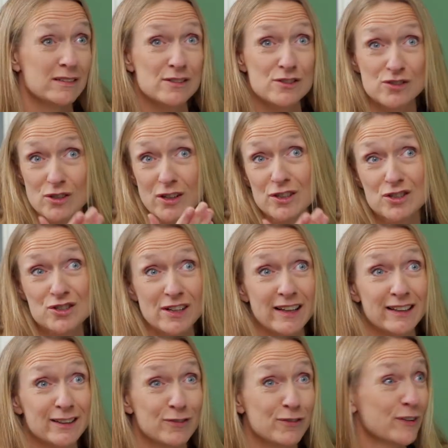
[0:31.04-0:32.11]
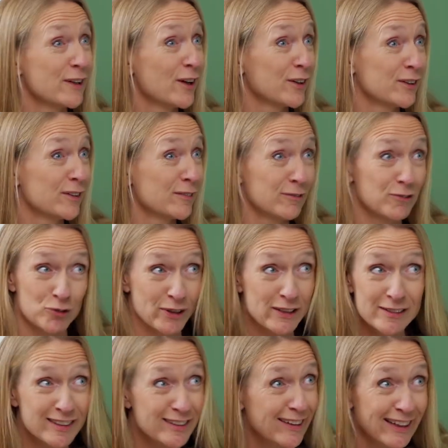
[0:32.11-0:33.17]
The sun is shining
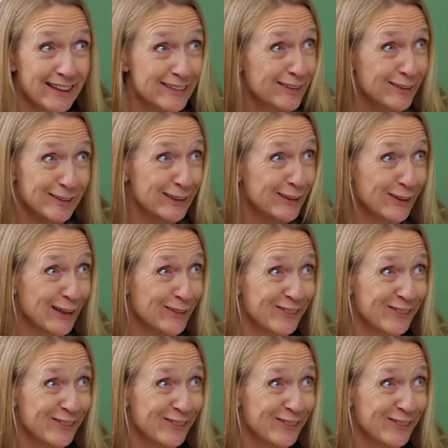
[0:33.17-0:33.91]
320 days a year, I